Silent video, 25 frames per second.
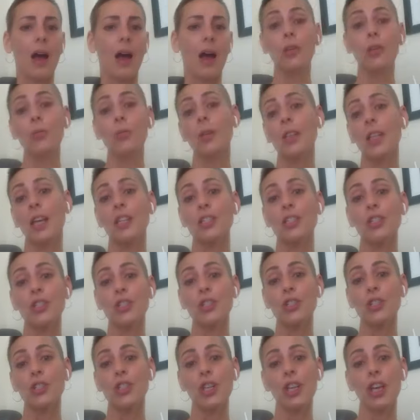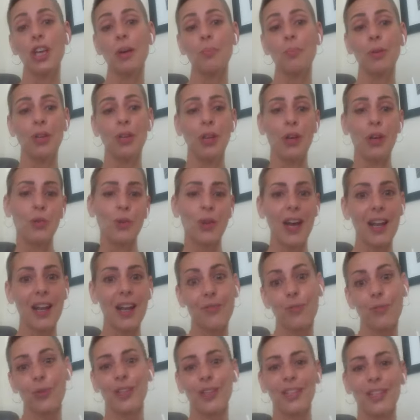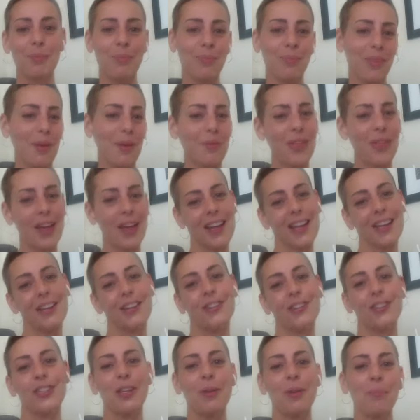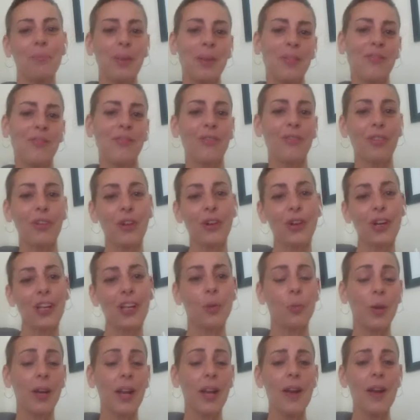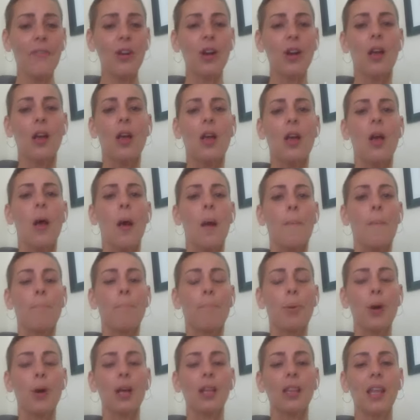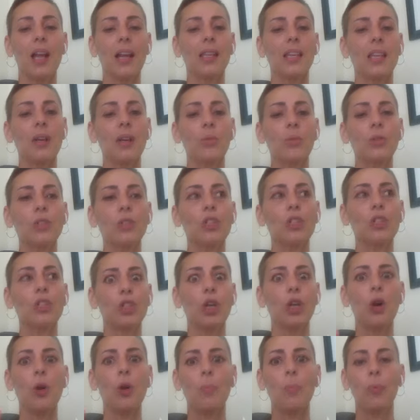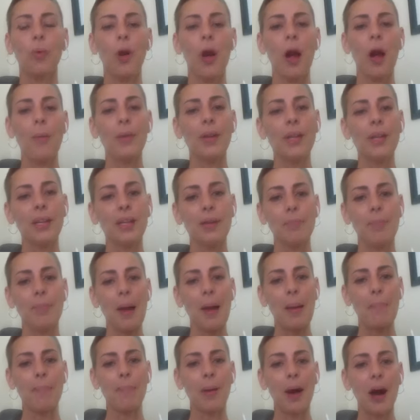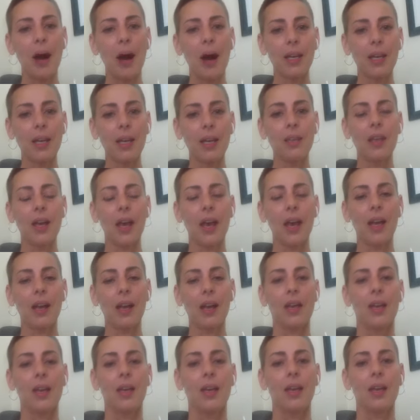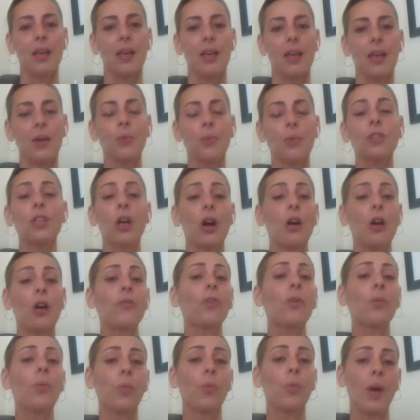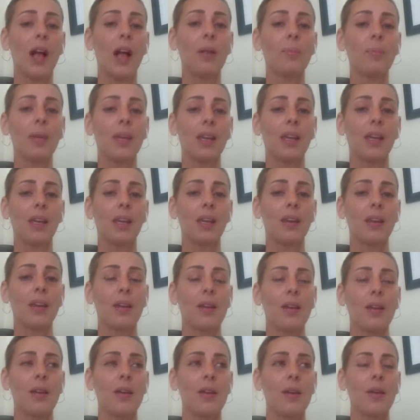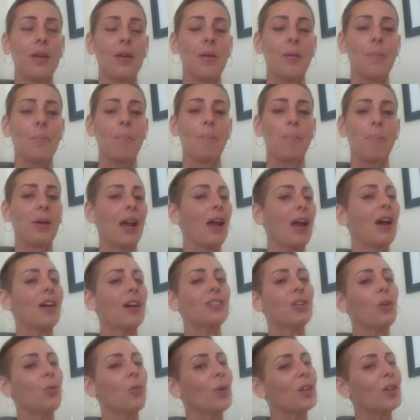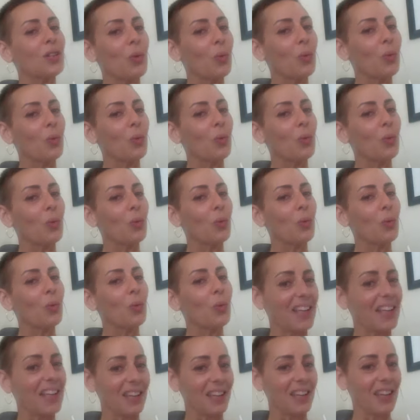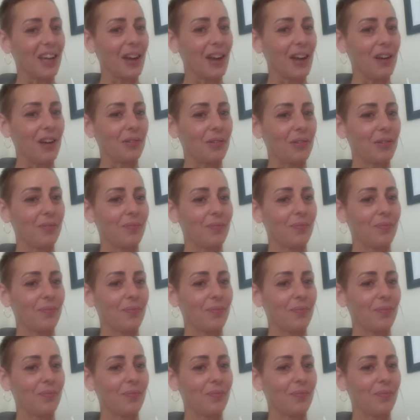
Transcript: a new relationship, you know, you kind of willing to play with that energy and be flirty and whatever. But like it was so prominent in my body that it was overwhelming, but I also wasn't willing to let it go